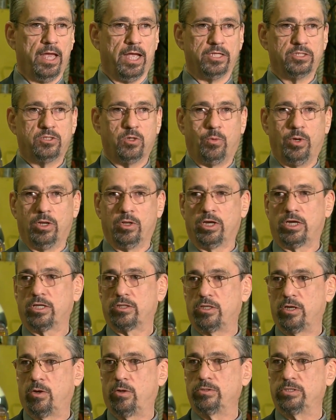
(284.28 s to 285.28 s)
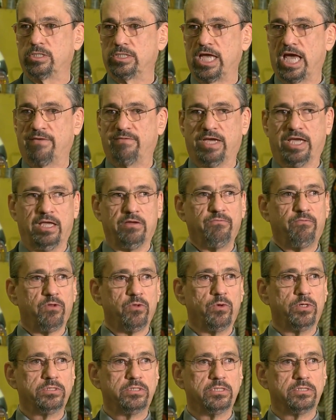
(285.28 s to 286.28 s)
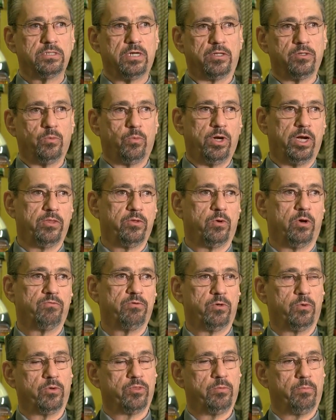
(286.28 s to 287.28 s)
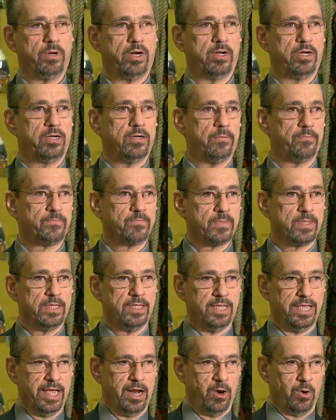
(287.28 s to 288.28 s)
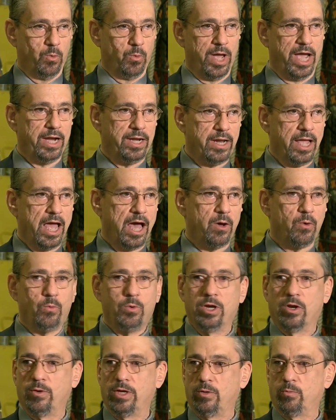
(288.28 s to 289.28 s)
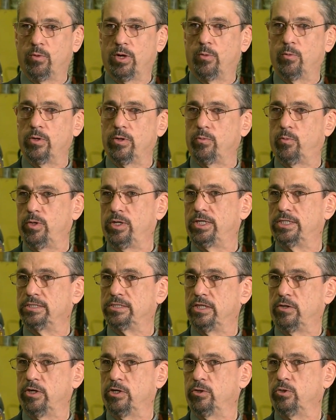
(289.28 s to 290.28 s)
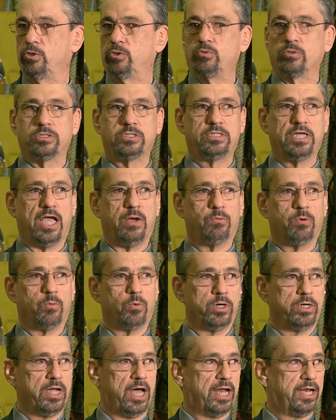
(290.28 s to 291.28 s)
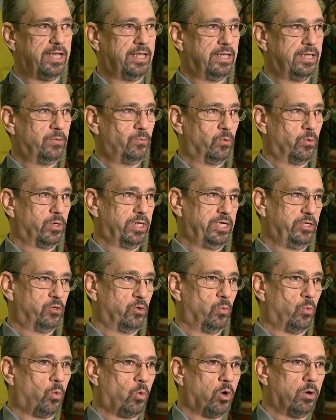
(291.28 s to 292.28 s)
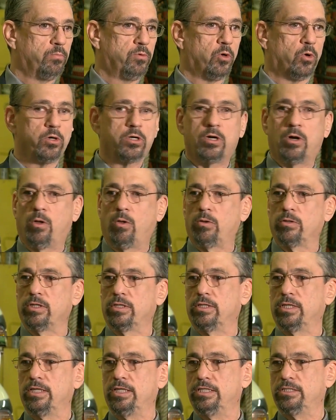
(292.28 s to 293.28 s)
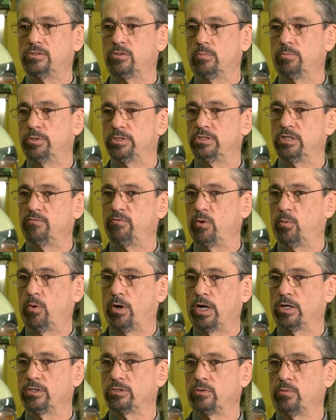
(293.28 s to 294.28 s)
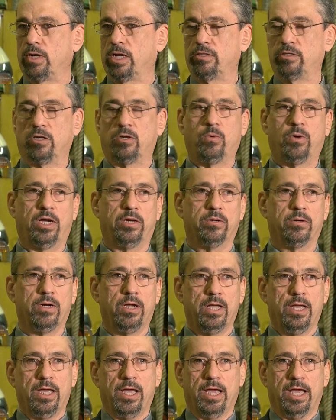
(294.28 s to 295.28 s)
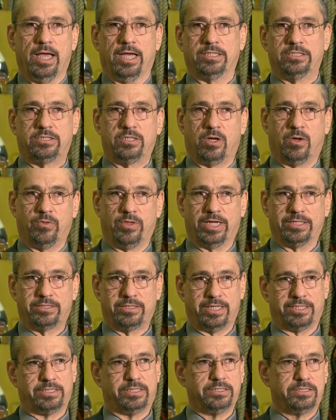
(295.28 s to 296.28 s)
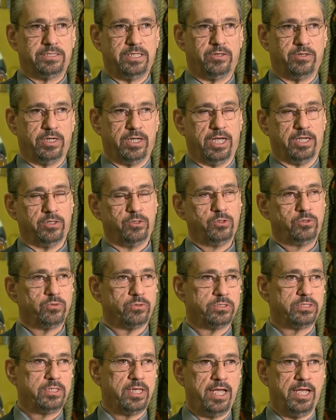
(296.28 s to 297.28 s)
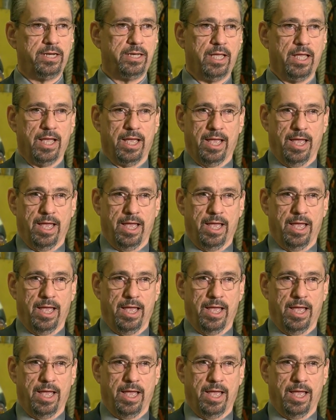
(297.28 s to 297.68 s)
And so we look at those as having influences on the weather over North America. Right now, we're in what we're, we consider a neutral state where we're not we're neither warm nor cold in the eastern Pacific waters around the equator, and so that's that's considered a, a neutral state.